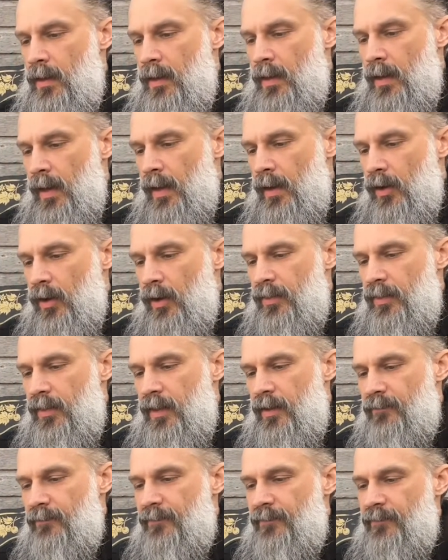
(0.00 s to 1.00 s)
And on
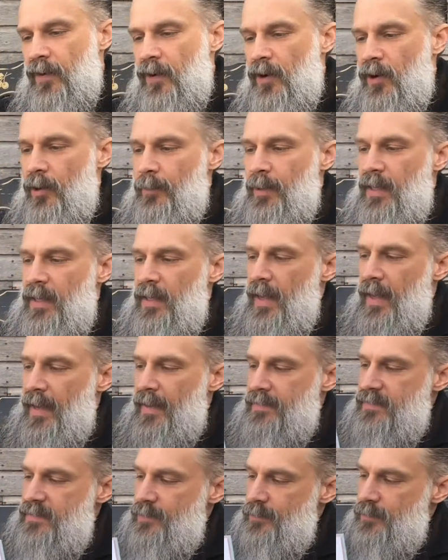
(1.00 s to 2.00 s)
that farm he
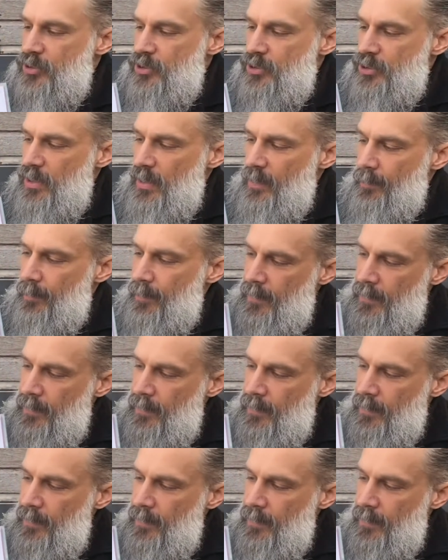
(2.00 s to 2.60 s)
had some sheep,